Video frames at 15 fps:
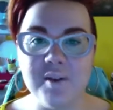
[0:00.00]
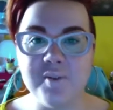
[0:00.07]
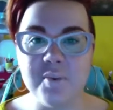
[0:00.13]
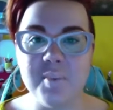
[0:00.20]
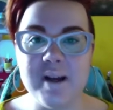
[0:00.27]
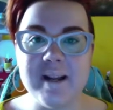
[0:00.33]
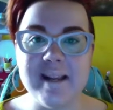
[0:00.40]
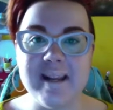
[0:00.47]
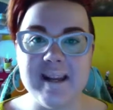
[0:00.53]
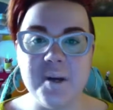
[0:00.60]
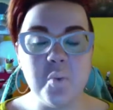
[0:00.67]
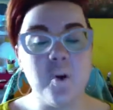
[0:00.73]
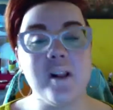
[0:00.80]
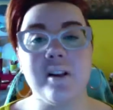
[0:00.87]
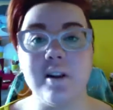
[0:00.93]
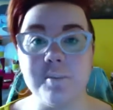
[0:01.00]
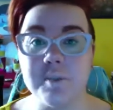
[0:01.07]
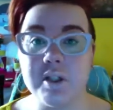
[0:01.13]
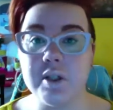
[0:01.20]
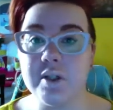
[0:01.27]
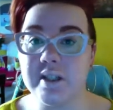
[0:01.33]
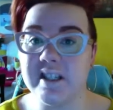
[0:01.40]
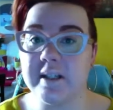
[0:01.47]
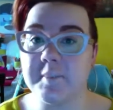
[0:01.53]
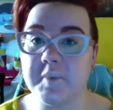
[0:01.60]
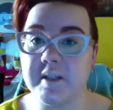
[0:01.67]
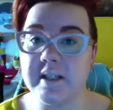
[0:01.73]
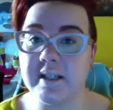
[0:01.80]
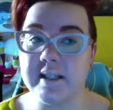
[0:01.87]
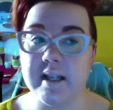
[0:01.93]
everybody, welcome to Tips
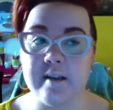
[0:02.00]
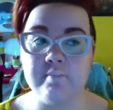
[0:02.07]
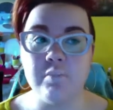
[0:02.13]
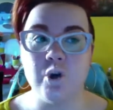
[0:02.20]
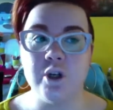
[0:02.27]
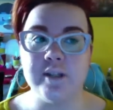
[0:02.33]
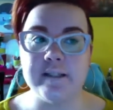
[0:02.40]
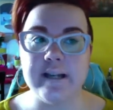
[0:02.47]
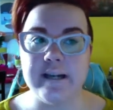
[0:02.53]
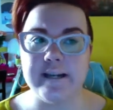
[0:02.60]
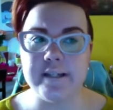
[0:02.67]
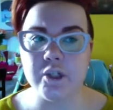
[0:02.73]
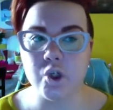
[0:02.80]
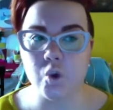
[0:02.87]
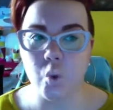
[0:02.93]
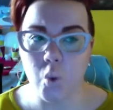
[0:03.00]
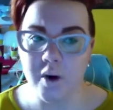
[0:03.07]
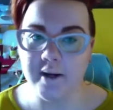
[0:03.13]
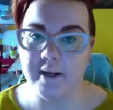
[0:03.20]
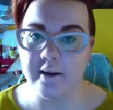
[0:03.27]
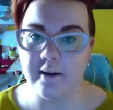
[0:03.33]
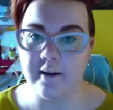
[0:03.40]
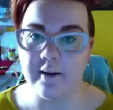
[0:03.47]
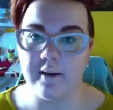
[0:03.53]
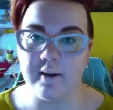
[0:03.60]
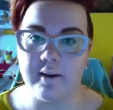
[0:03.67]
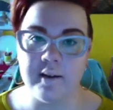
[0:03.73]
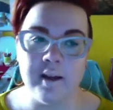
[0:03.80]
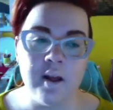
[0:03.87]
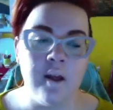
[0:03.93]
December day
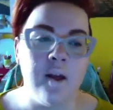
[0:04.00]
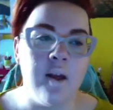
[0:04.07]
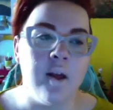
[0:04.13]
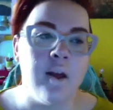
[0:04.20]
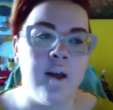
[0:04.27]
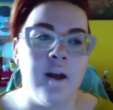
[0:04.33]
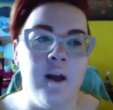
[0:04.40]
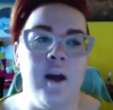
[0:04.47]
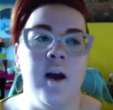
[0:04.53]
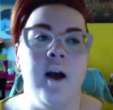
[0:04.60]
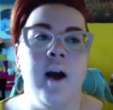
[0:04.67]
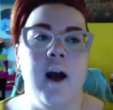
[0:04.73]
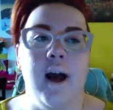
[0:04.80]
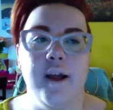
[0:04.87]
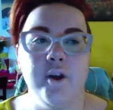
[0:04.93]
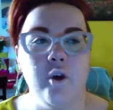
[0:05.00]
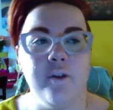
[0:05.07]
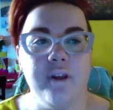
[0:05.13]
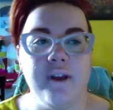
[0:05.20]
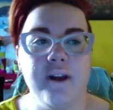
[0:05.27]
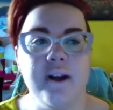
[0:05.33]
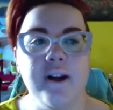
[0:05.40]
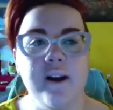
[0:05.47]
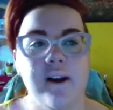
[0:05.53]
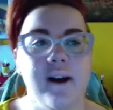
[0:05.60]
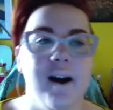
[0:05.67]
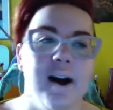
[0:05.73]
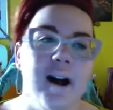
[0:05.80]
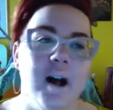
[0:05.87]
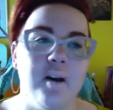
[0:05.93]
29. I know that
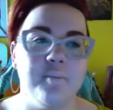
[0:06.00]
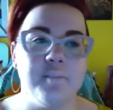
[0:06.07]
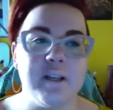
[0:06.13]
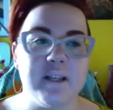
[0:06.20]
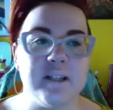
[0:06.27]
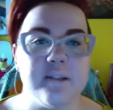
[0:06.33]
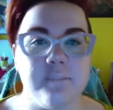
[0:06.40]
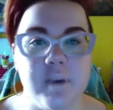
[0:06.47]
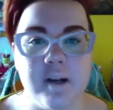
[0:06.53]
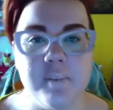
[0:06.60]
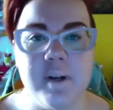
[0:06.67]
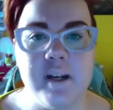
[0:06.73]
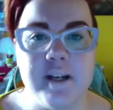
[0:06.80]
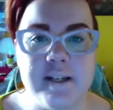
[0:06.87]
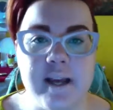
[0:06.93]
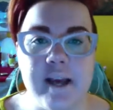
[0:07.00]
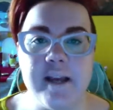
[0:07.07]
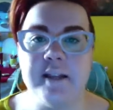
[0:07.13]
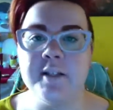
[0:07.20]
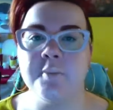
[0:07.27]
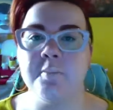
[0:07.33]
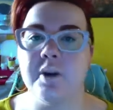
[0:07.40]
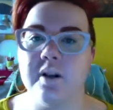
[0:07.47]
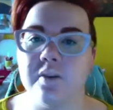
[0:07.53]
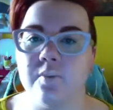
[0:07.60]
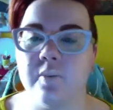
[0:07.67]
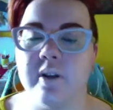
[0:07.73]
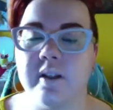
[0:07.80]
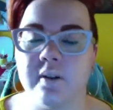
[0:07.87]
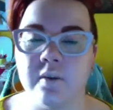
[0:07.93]
I have missed many days, but
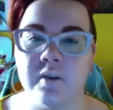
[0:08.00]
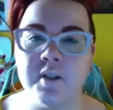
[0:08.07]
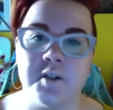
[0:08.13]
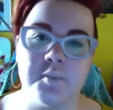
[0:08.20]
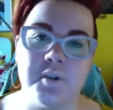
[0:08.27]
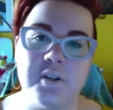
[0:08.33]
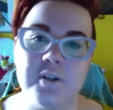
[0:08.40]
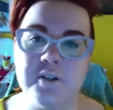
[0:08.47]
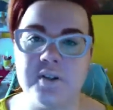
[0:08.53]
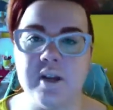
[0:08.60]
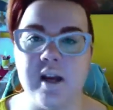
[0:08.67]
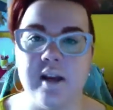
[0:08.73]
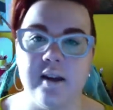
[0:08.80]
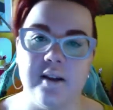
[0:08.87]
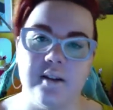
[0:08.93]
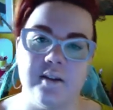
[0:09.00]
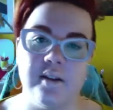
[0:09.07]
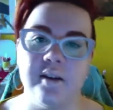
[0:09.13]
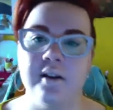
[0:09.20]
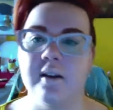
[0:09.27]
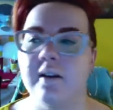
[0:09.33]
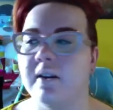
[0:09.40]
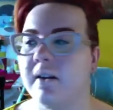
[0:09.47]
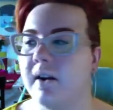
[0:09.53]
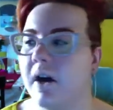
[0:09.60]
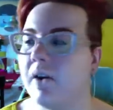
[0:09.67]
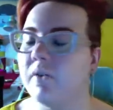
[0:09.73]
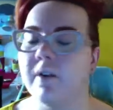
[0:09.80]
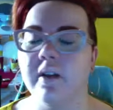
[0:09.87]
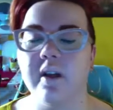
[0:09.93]
with Christmas and
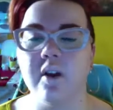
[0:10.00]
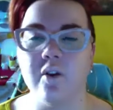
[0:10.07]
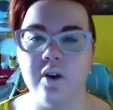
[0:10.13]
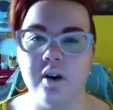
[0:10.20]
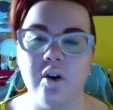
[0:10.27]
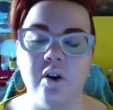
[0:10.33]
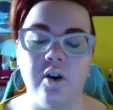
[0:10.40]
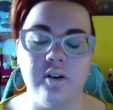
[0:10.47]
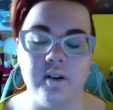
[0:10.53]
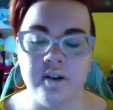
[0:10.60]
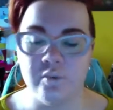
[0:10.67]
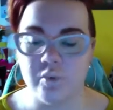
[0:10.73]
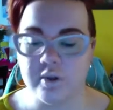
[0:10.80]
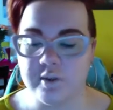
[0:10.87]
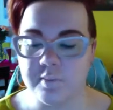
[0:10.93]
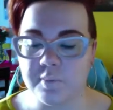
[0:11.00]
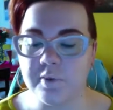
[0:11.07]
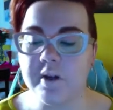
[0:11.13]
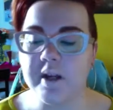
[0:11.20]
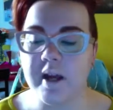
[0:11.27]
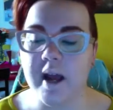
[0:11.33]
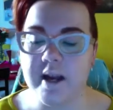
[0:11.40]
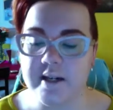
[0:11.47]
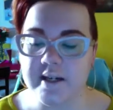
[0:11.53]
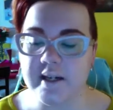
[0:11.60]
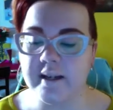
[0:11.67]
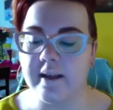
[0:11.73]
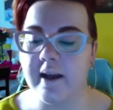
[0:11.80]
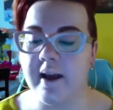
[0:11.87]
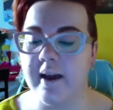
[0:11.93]
everything going on, it was pretty
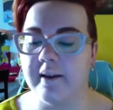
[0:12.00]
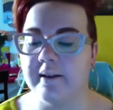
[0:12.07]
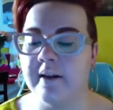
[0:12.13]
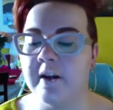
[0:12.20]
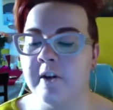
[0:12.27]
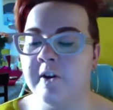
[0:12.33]
hectic, and